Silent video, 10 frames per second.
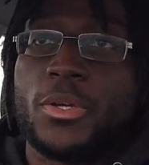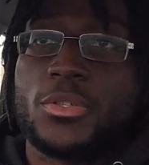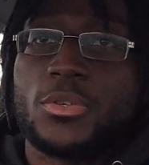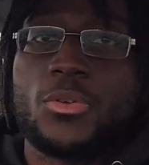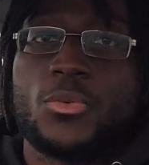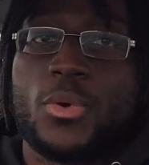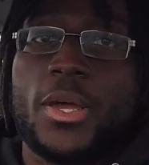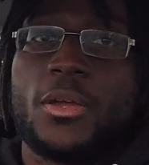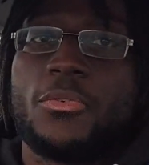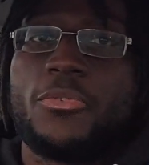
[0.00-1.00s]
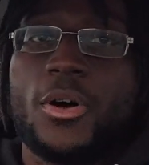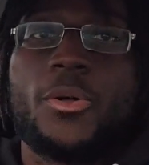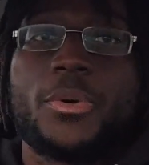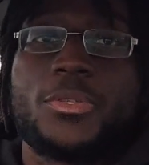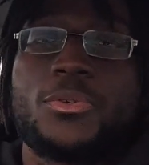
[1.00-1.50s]
a certain way or
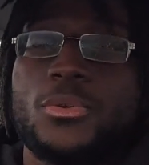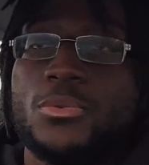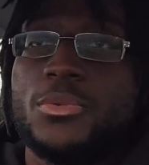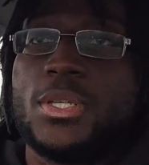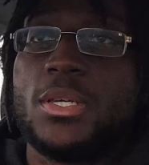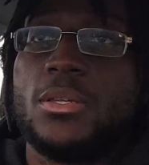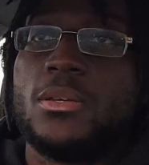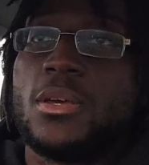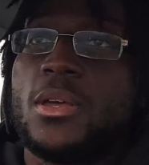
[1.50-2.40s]
falling into a routine.